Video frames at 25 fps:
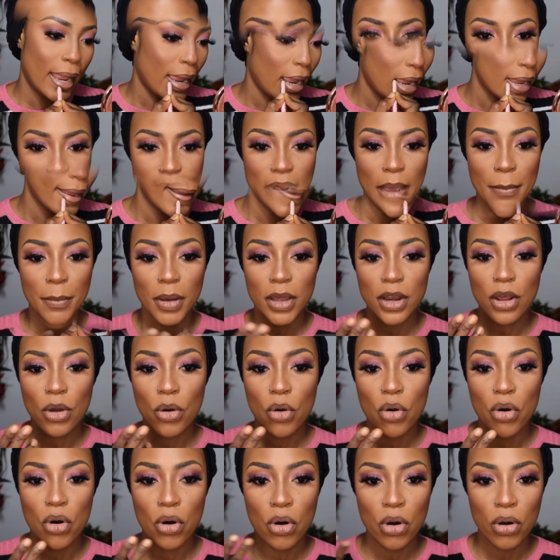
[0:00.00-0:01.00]
Now I'm gonna
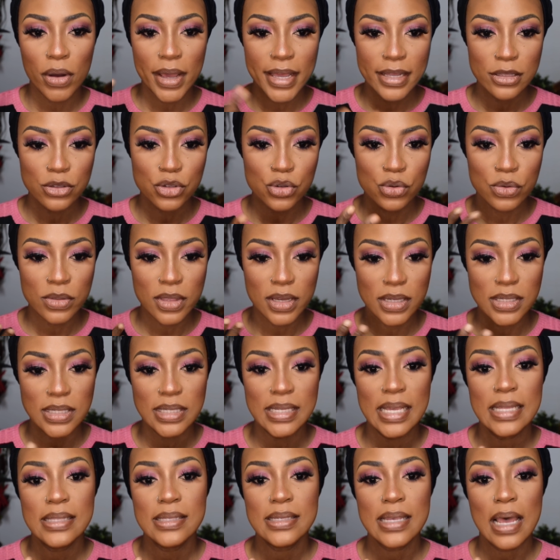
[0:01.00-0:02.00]
go into the
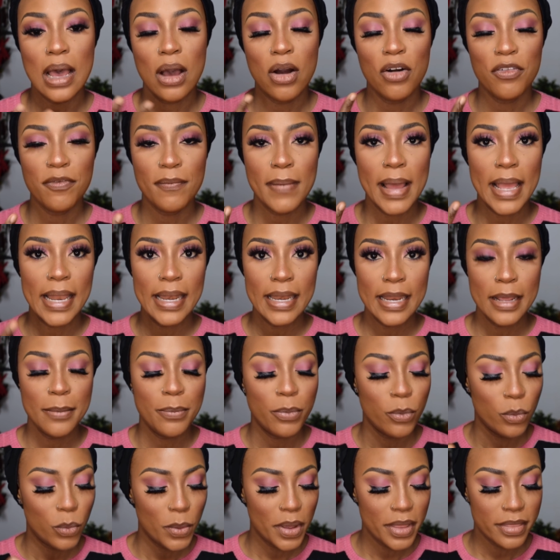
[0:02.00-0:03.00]
center of my
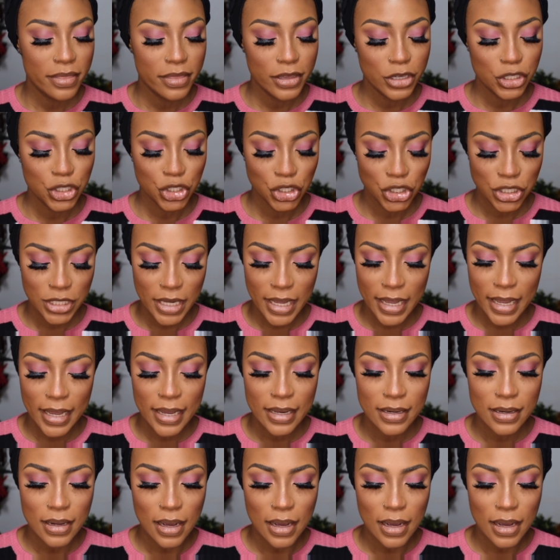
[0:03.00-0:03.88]
lip with the shade